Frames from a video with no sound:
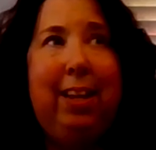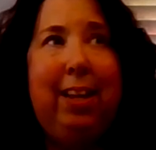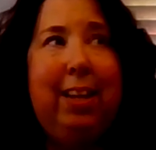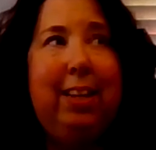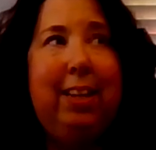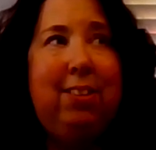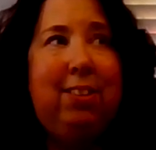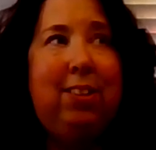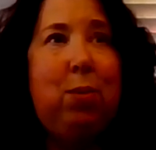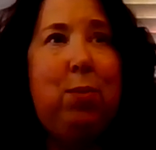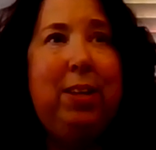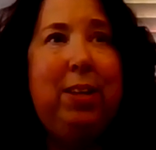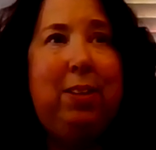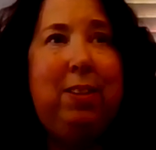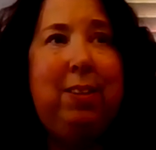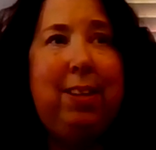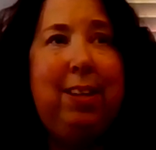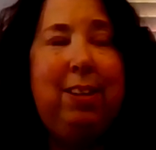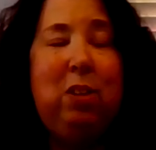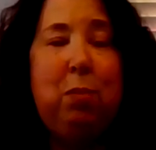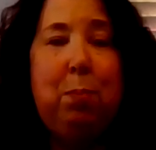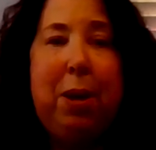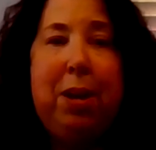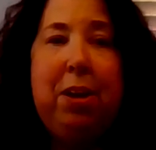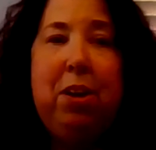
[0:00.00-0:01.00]
so
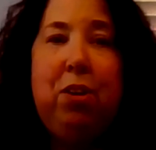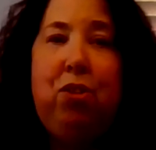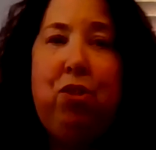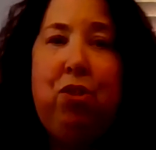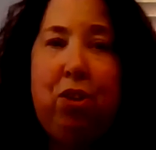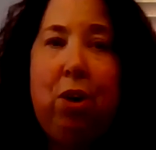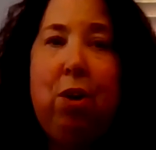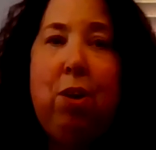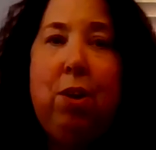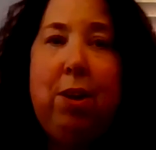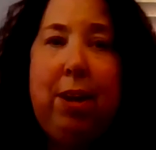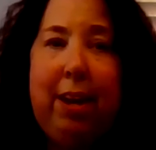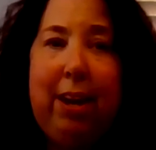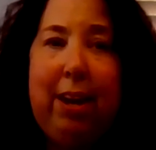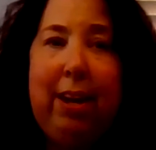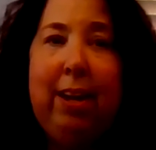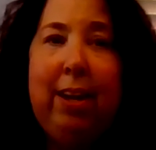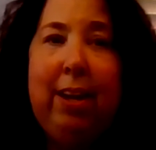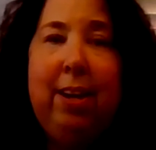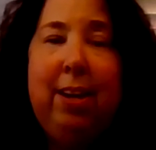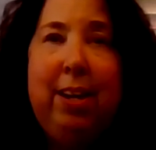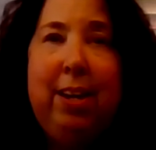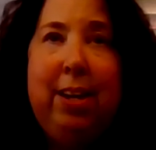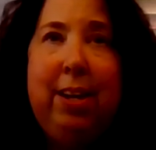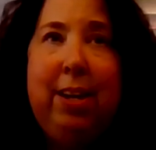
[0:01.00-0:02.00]
it's been a journey.
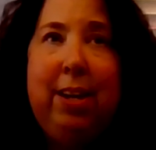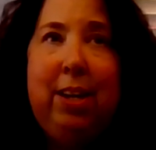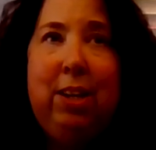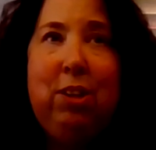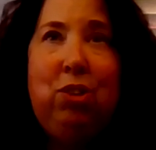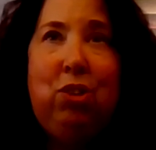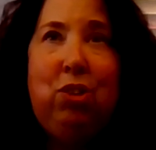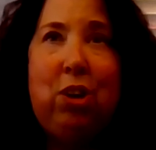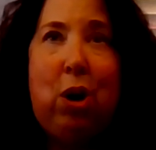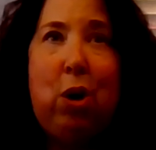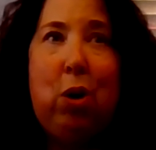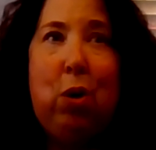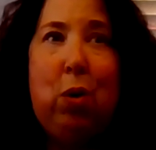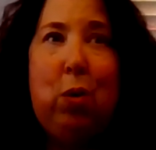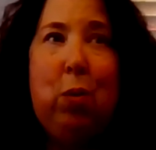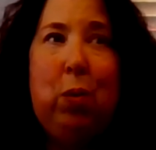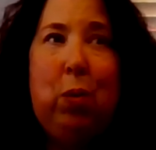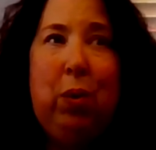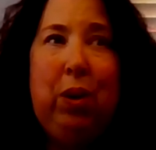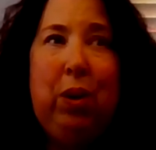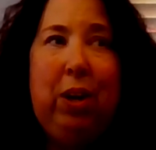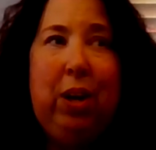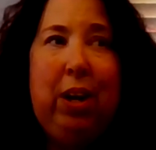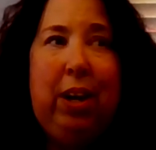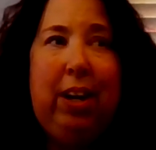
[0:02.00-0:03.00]

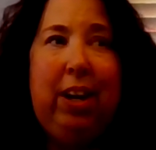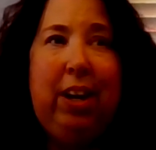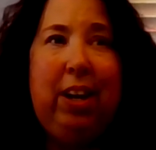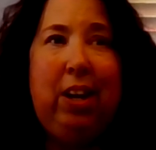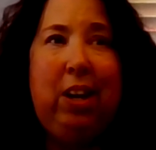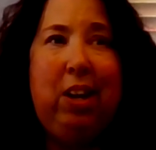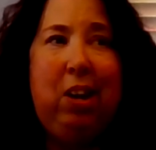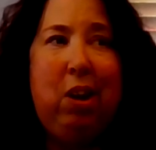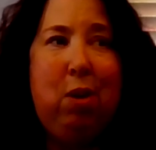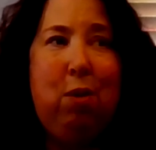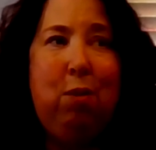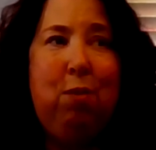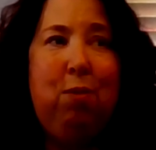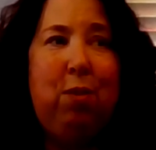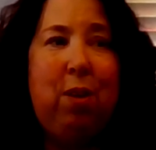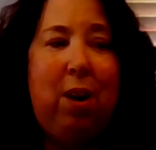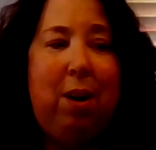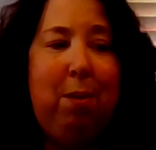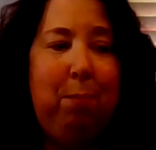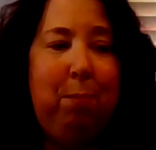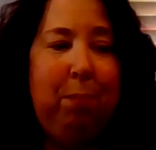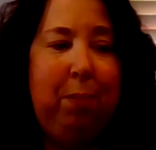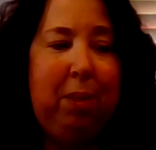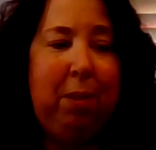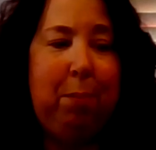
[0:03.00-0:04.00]
So,
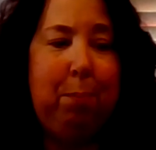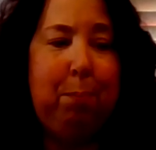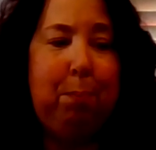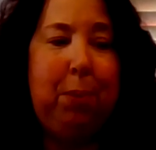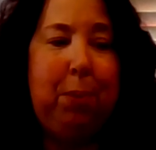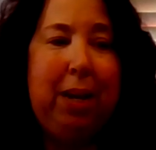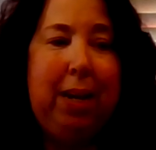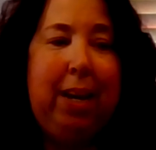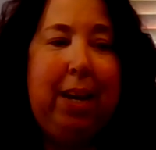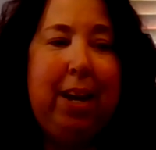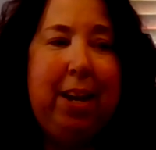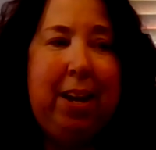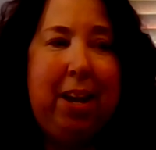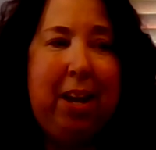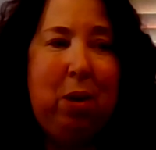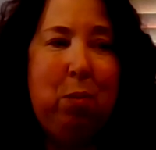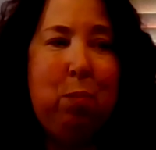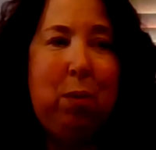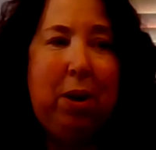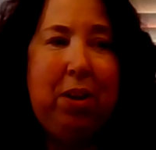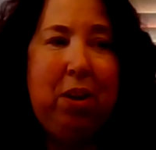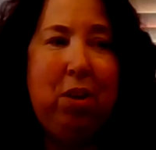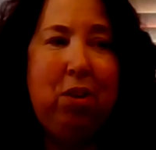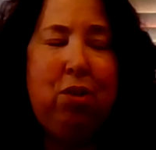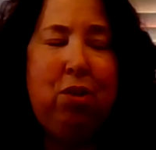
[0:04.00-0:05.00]
from the beginning
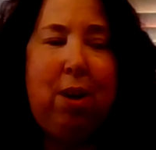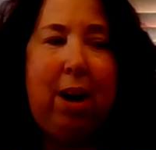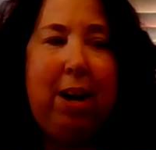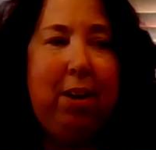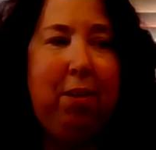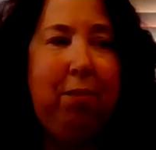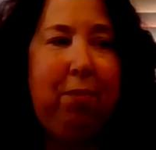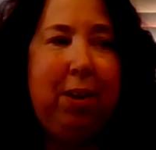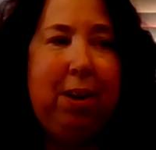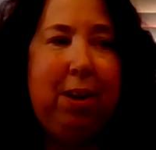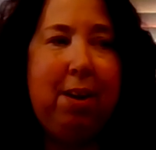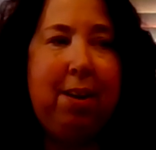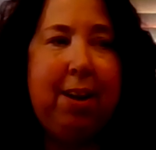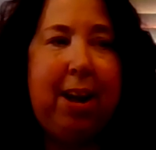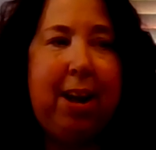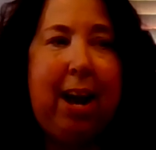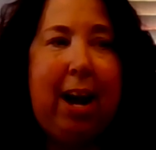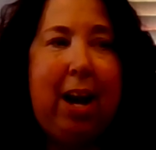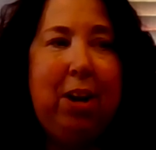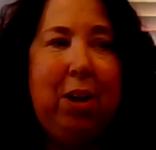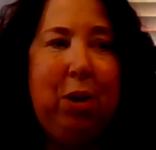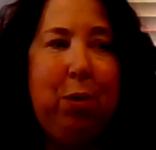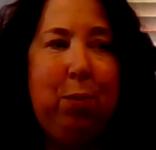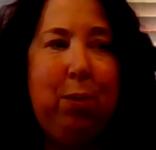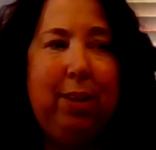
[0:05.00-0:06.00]
when you're trying to figure out
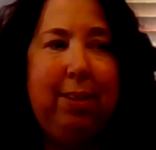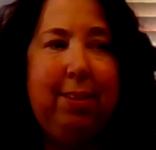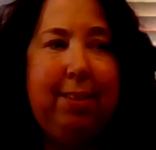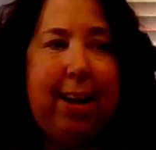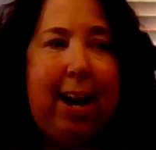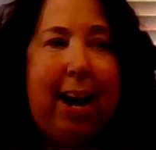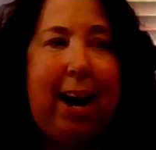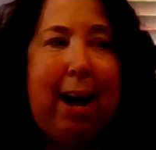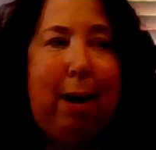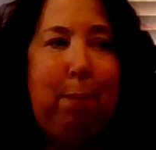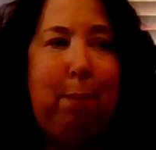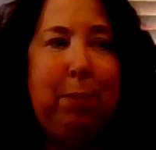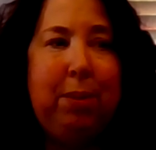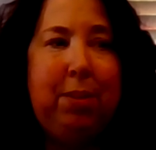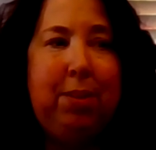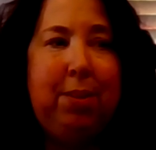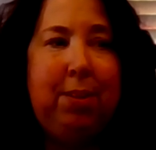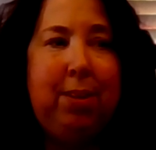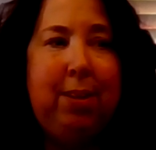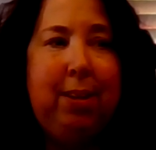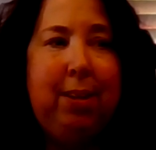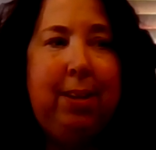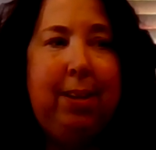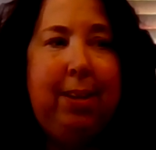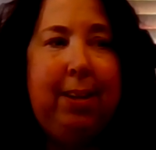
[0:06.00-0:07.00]
how do you adapt,
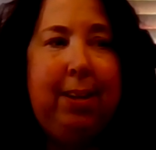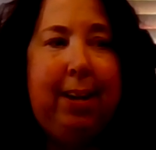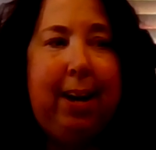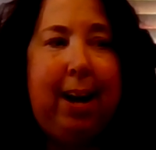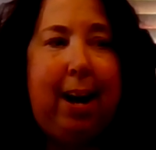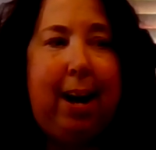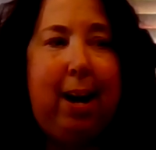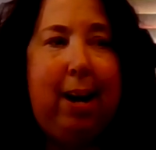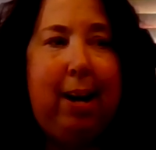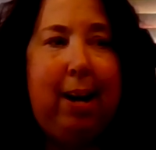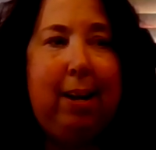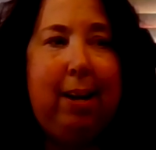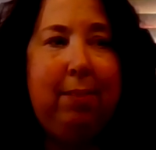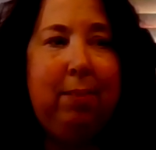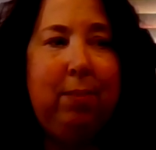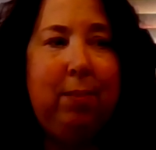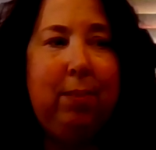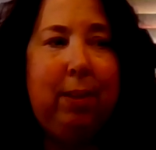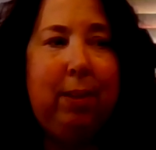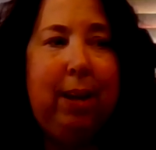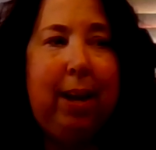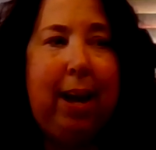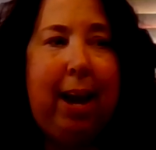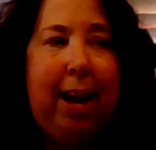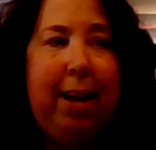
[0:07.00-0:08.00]

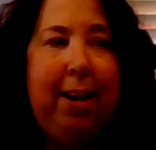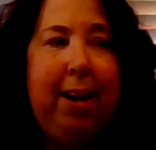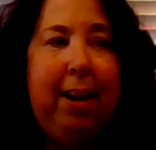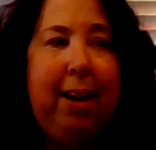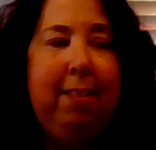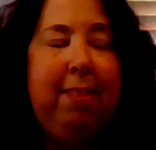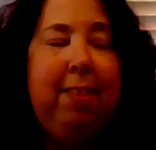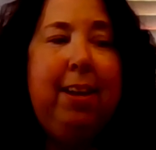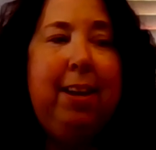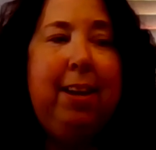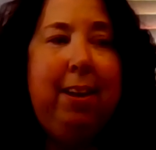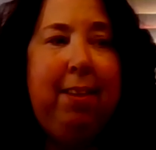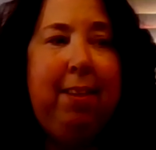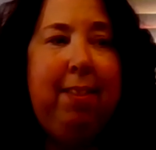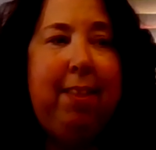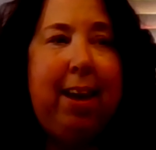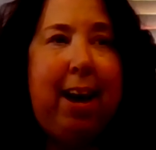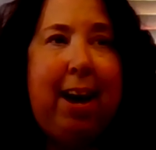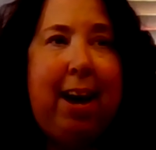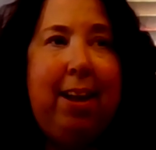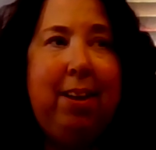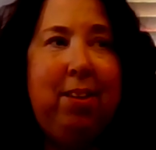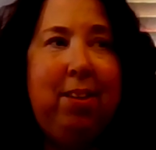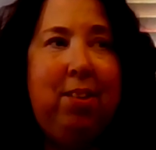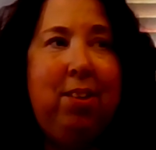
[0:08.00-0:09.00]
and I think
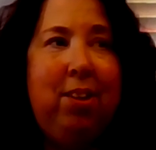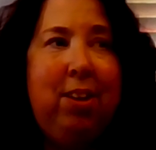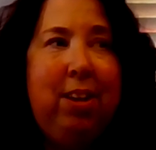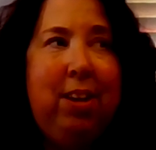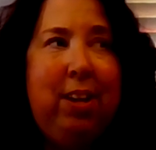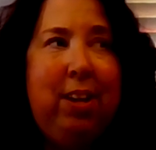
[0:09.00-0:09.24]
that